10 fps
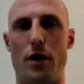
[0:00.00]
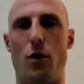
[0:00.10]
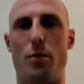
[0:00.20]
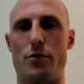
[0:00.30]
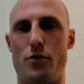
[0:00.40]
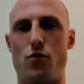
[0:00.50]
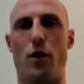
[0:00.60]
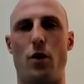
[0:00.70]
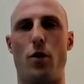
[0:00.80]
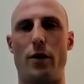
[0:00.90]
OpenTrons
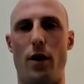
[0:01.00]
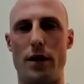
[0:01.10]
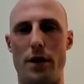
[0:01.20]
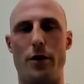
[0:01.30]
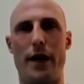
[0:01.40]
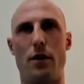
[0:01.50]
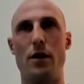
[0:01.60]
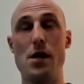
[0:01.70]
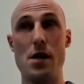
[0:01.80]
1 quite a while ago now.